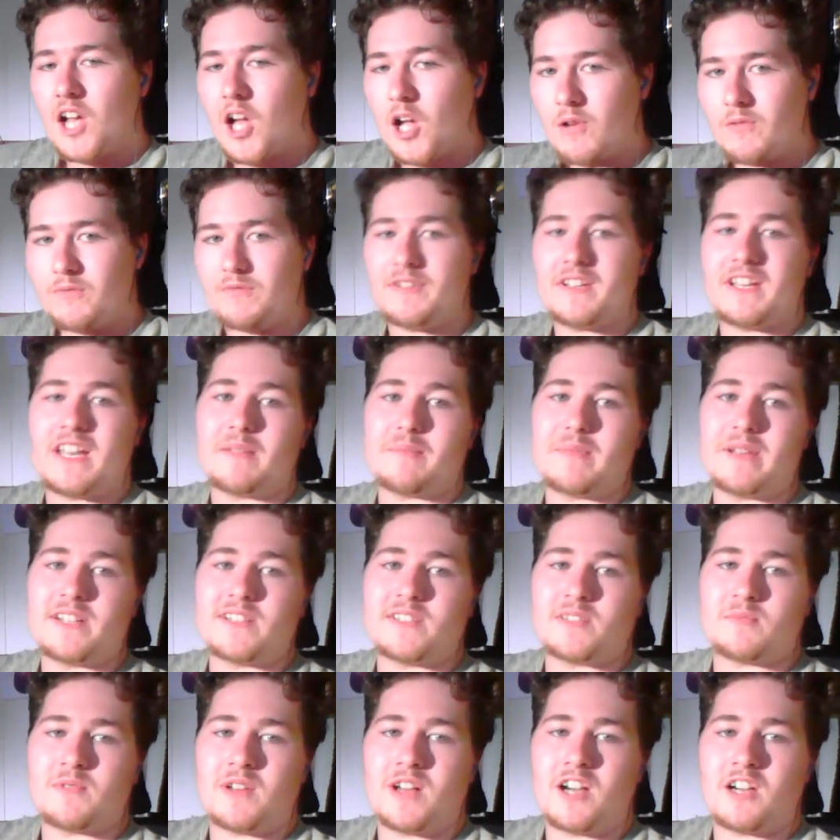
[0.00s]
Hopefully that
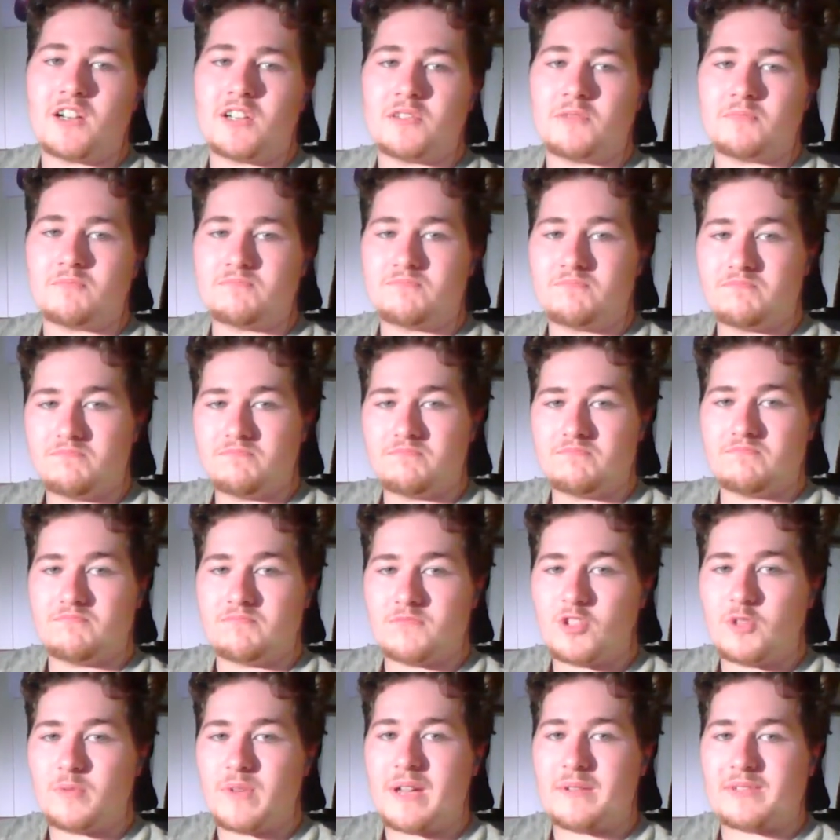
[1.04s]
means
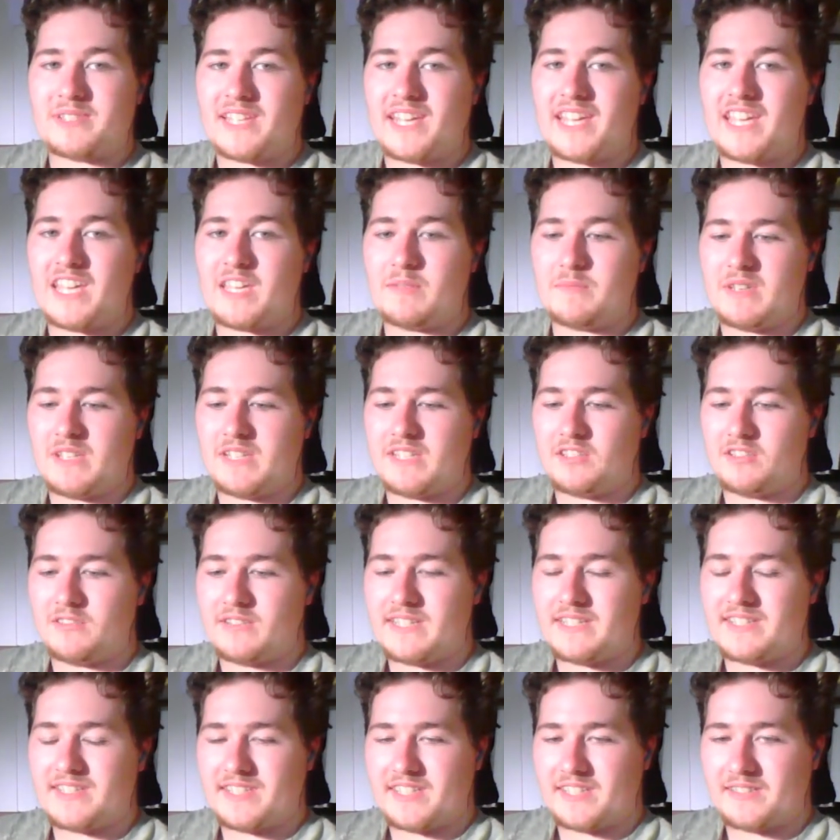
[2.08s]
you'll be able to hear me a
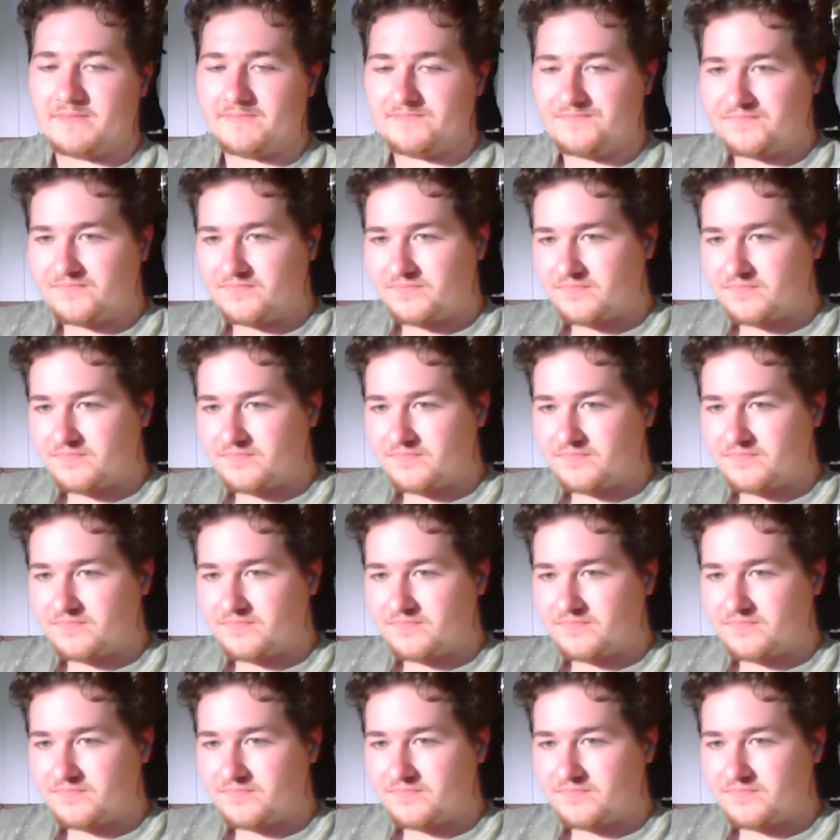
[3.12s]
little easier.